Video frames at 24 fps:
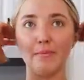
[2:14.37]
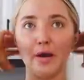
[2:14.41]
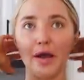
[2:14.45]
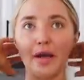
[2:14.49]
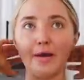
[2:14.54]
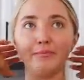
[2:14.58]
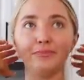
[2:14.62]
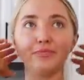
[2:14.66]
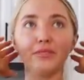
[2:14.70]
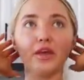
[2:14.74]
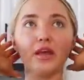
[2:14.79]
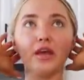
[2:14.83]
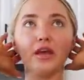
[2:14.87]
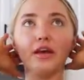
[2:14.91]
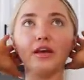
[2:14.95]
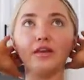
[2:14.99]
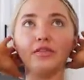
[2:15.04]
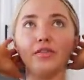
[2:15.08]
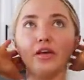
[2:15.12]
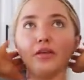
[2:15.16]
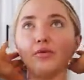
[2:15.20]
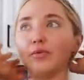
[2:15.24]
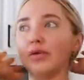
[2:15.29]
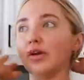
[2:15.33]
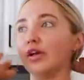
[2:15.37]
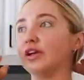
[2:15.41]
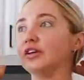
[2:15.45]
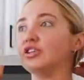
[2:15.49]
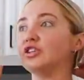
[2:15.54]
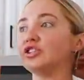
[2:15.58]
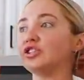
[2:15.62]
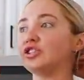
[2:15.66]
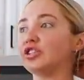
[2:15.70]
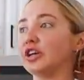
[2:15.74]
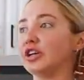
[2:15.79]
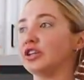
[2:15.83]
but they really
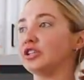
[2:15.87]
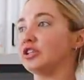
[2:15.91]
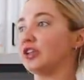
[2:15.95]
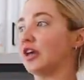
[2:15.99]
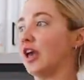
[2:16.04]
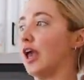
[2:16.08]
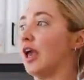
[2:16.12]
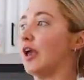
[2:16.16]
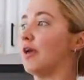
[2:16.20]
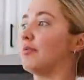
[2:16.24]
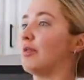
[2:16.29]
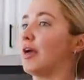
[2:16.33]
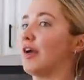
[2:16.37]
just change the game.